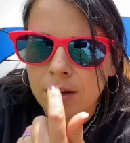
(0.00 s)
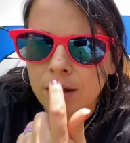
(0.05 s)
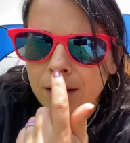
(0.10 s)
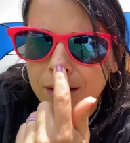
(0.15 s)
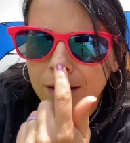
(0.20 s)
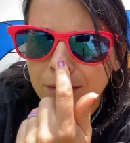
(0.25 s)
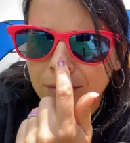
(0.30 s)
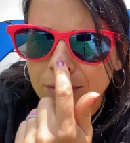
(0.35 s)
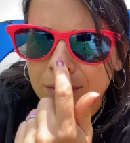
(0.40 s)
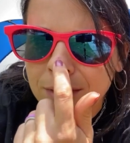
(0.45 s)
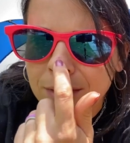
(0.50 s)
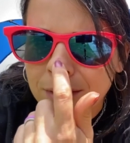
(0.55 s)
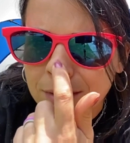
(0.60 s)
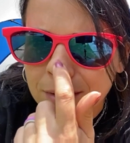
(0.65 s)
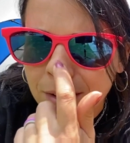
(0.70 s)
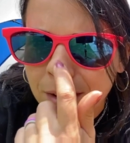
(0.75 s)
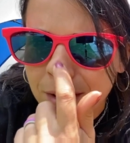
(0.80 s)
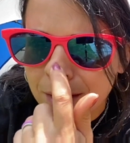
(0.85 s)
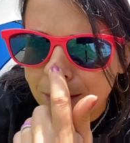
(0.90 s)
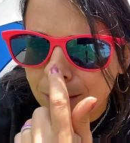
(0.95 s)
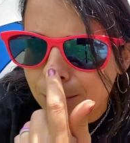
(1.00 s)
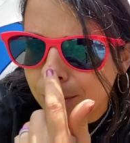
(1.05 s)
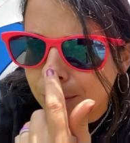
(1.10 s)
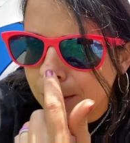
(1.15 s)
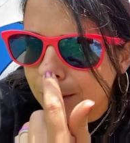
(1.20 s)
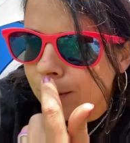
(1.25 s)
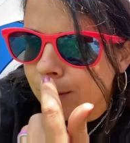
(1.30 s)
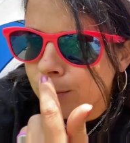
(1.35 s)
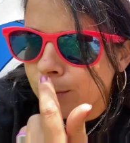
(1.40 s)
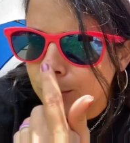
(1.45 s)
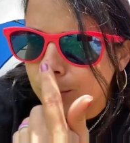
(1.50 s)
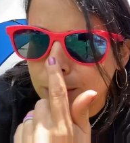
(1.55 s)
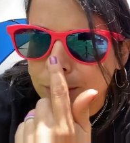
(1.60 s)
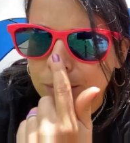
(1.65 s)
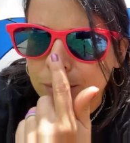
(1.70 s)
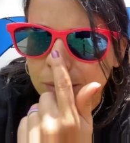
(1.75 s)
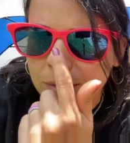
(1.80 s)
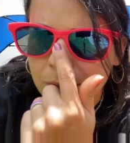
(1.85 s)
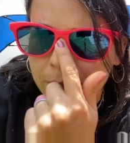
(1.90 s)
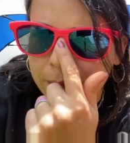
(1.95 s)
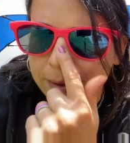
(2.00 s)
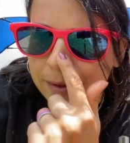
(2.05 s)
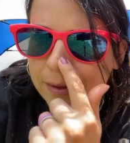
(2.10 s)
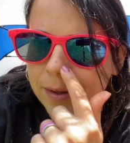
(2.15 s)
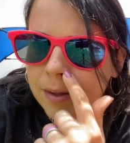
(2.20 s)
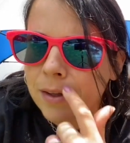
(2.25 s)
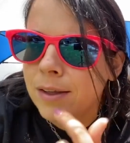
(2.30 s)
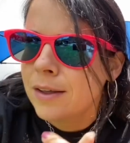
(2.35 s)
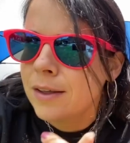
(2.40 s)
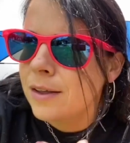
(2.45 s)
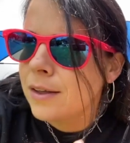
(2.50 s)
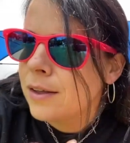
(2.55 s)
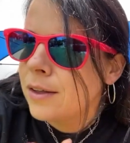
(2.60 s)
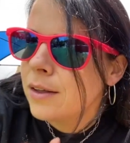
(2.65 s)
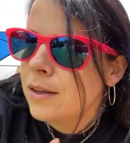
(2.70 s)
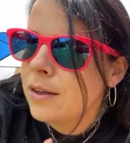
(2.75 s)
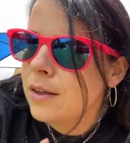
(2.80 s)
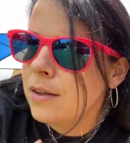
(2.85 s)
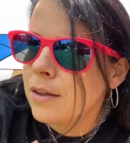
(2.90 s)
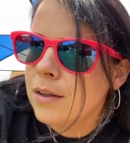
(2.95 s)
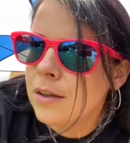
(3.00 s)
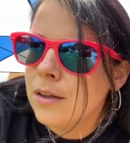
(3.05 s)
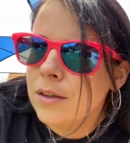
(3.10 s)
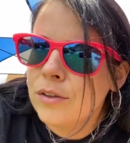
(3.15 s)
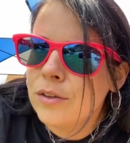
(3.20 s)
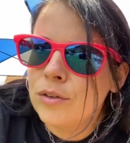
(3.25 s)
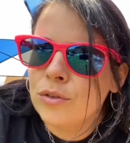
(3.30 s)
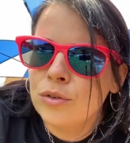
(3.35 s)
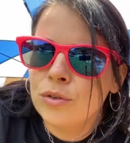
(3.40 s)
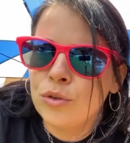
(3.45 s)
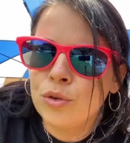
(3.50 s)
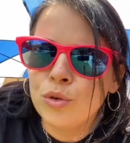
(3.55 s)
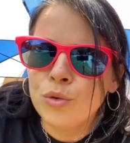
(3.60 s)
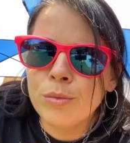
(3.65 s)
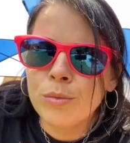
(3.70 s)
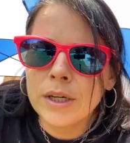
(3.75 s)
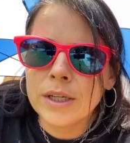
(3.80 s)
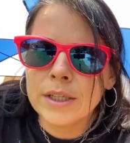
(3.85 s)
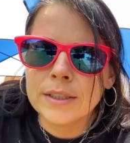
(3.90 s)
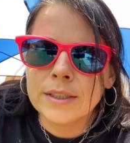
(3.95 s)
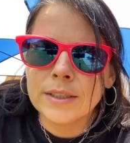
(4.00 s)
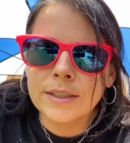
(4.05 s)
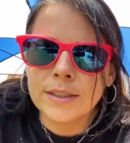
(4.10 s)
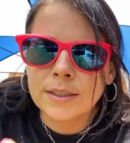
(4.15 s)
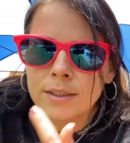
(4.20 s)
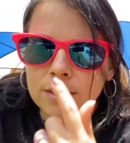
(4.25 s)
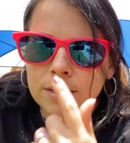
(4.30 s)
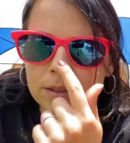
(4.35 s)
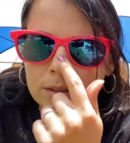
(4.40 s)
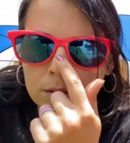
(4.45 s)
I have this dot on my nose for like 2 months.